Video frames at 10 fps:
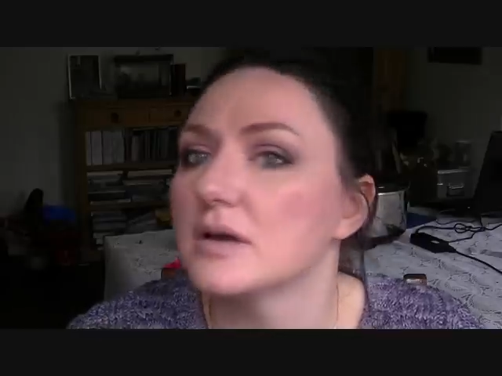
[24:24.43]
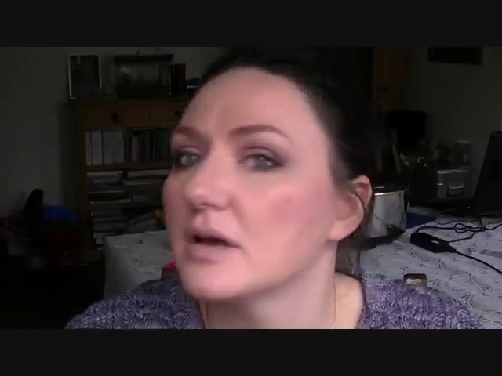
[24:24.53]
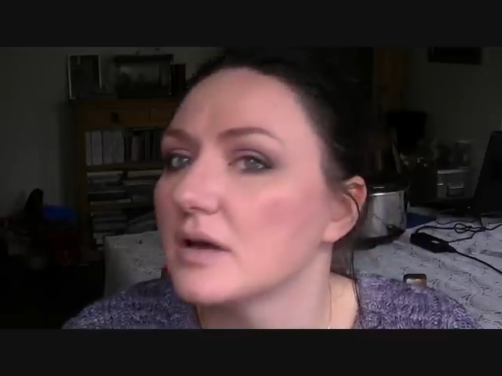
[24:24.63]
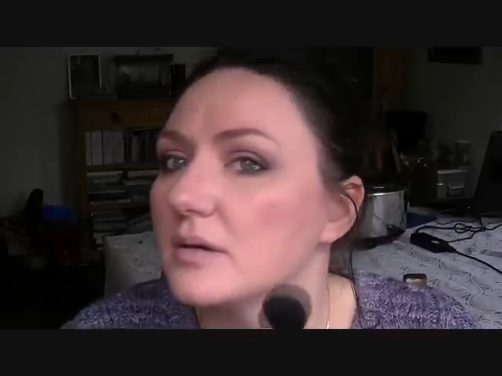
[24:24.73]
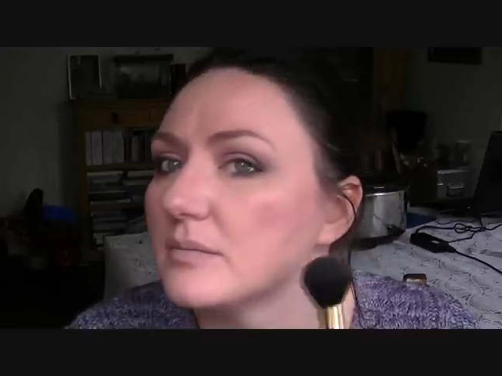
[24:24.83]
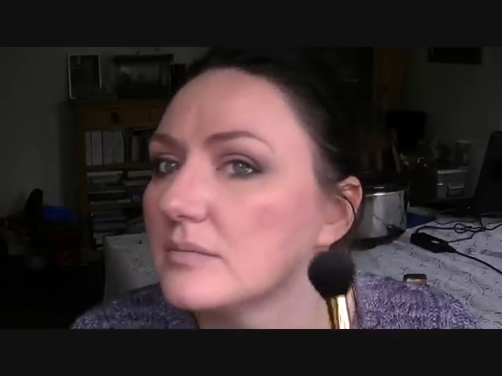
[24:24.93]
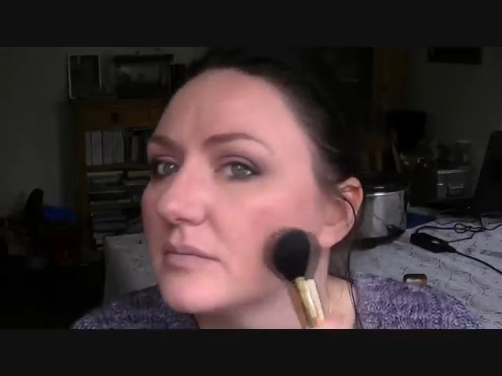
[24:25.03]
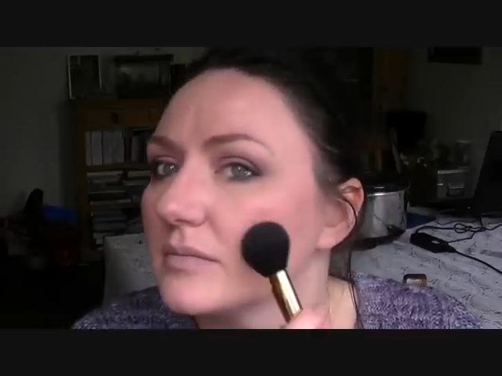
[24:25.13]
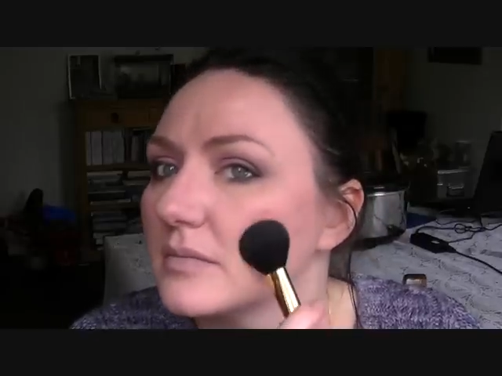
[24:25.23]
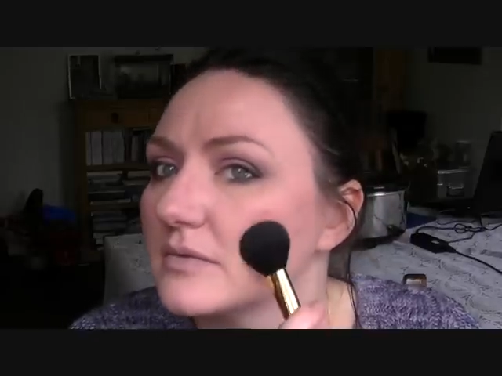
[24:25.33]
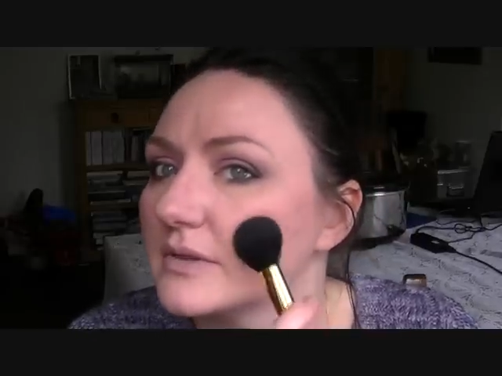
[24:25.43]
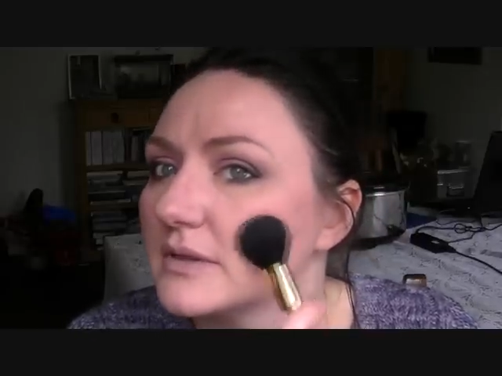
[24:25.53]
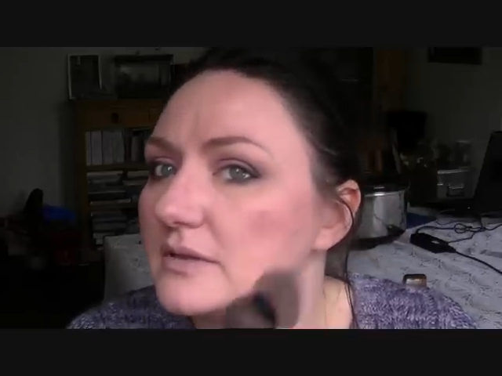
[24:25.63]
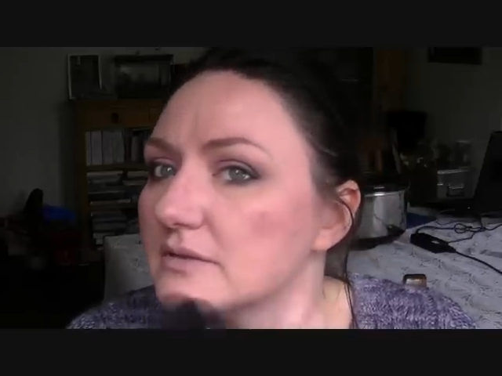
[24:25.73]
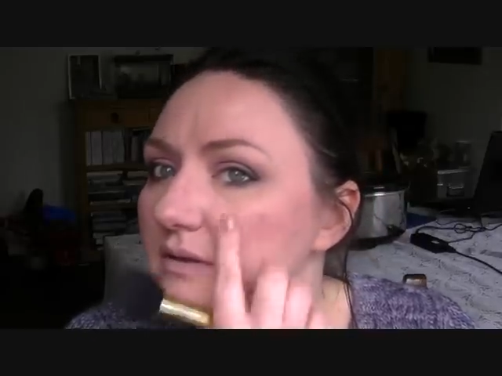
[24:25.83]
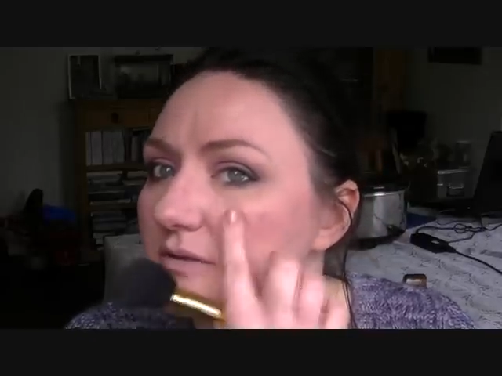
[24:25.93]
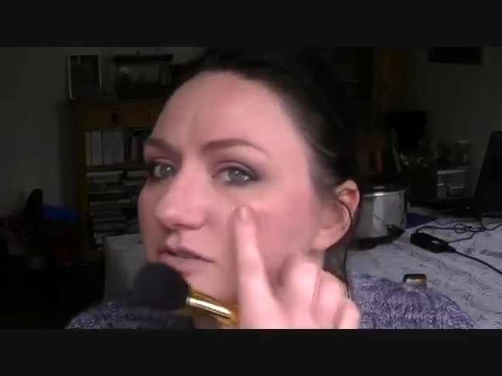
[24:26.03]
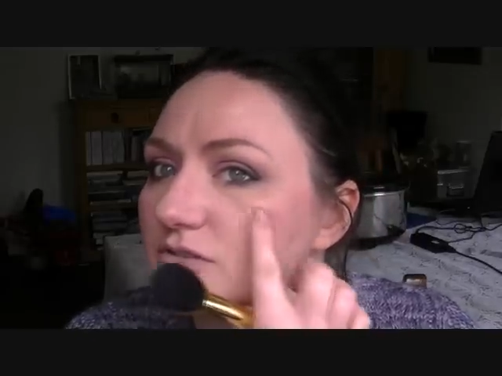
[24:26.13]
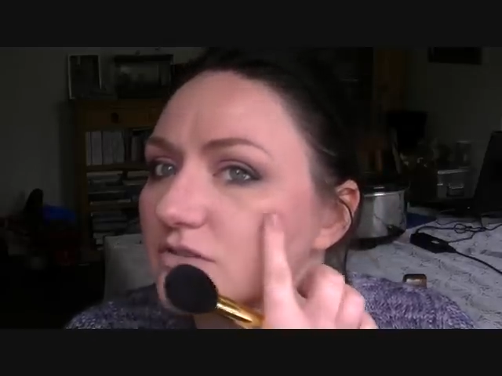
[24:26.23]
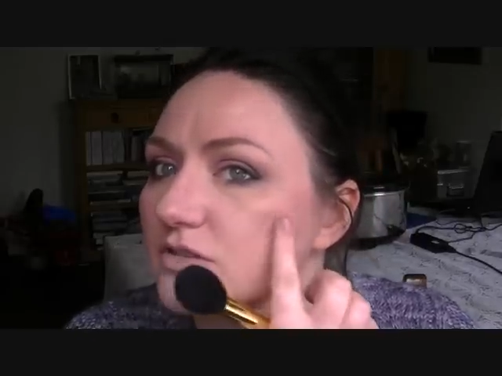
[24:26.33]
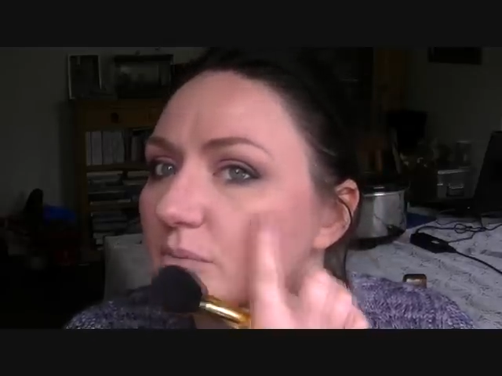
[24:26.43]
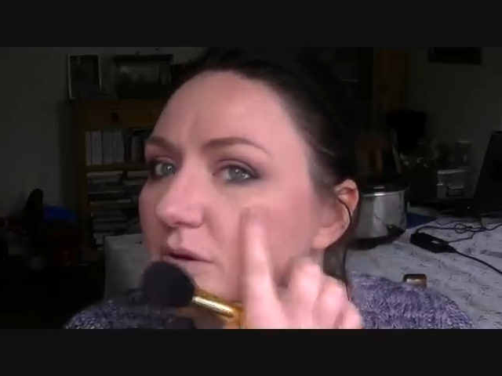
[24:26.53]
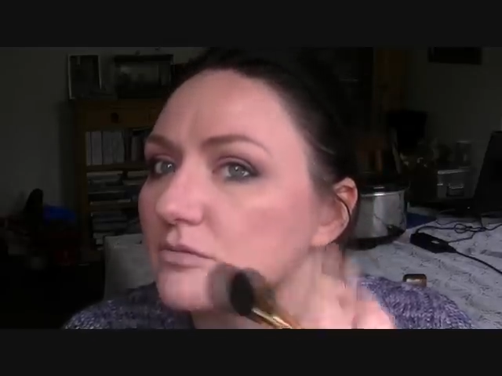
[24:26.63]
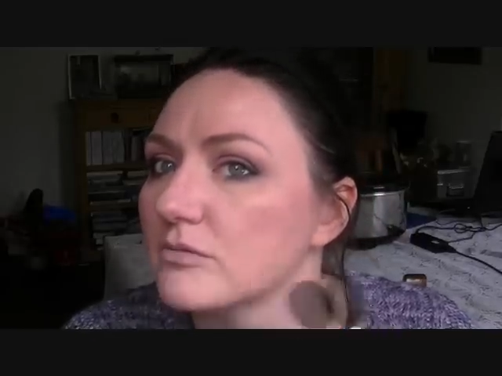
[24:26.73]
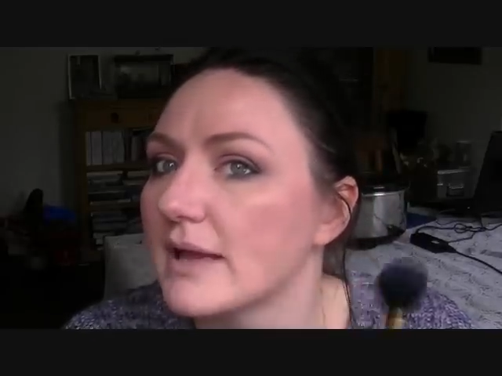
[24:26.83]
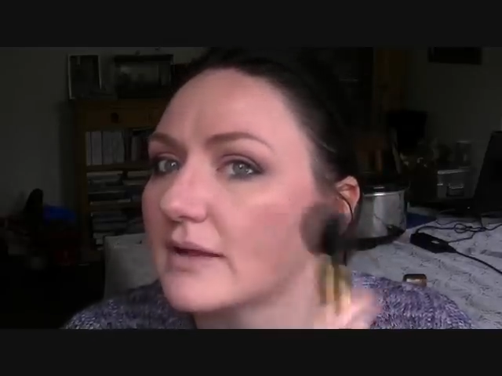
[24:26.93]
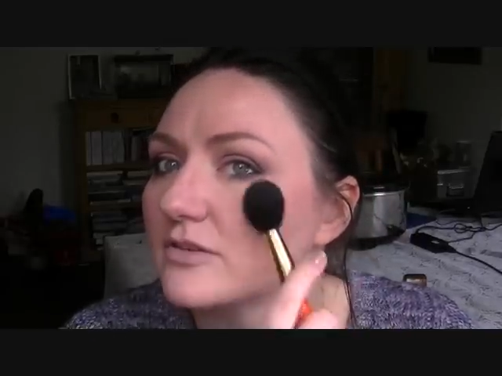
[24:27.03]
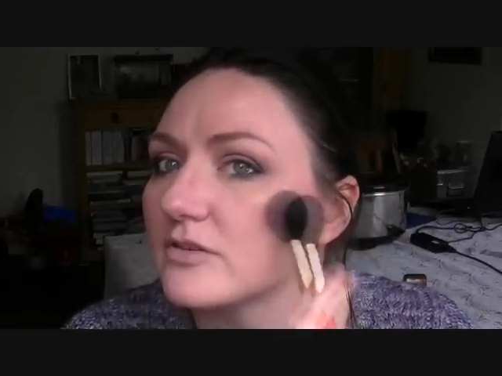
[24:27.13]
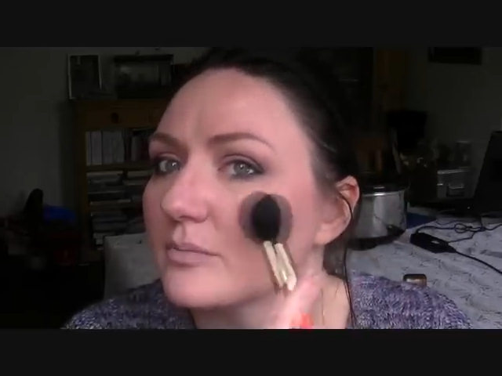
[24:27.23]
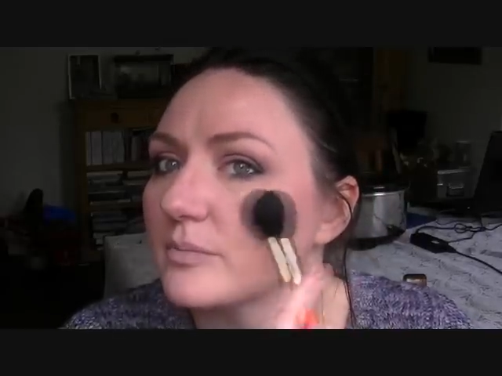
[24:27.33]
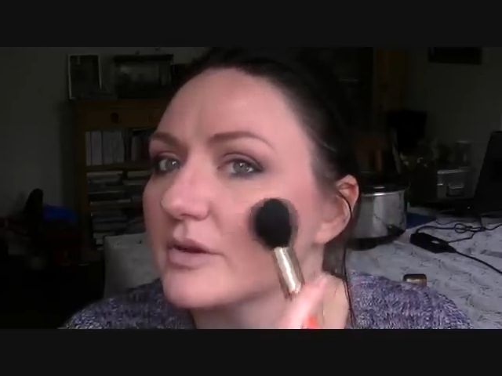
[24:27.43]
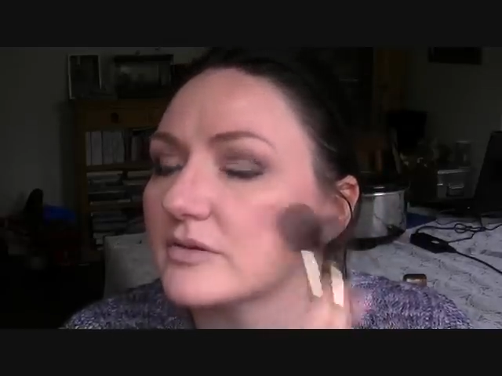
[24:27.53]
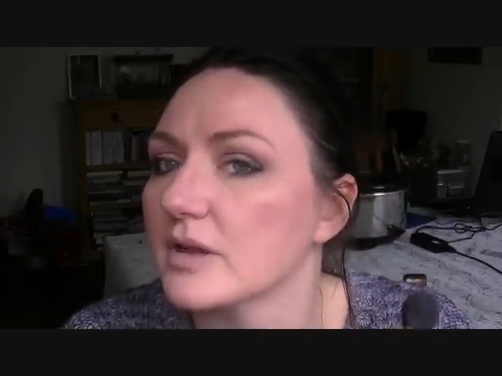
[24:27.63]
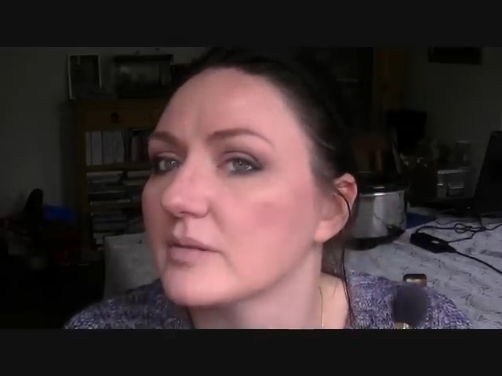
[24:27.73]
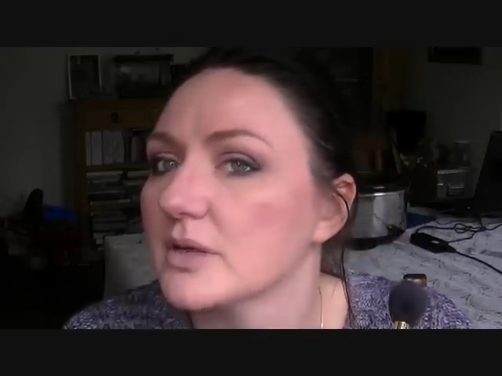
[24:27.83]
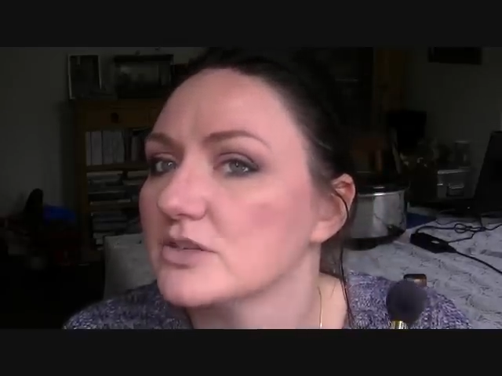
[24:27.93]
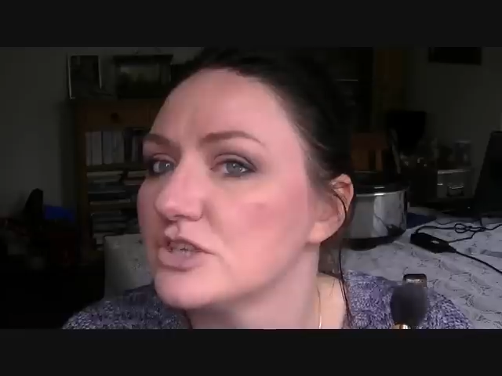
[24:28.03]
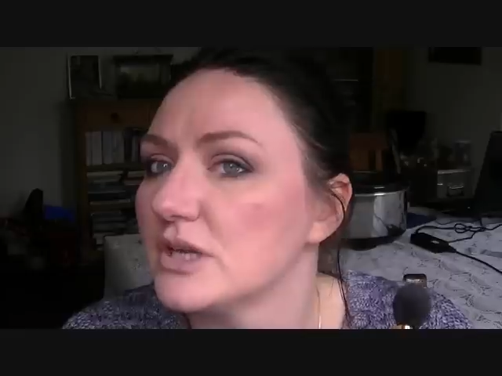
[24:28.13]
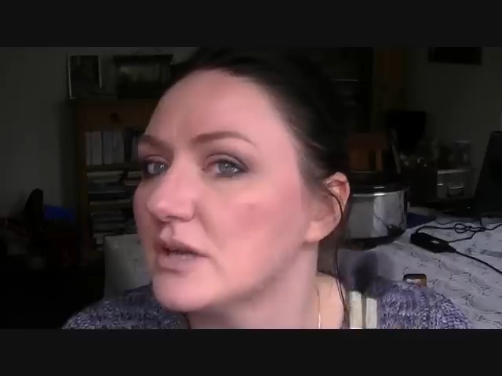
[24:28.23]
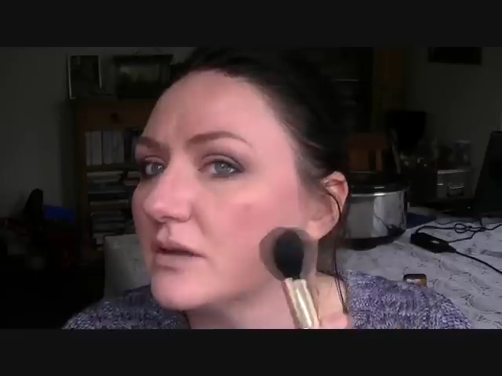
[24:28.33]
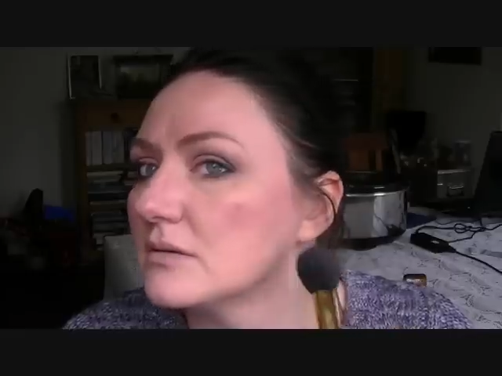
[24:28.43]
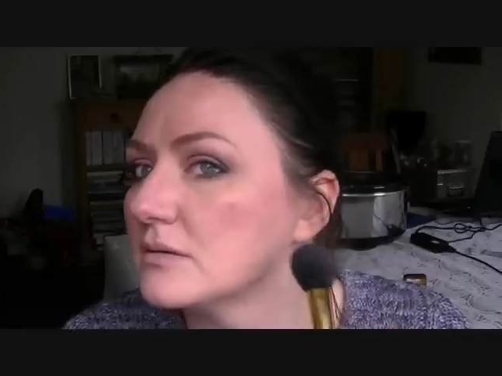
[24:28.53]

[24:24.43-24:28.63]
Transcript: Um, this is just a big red bit on my cheek,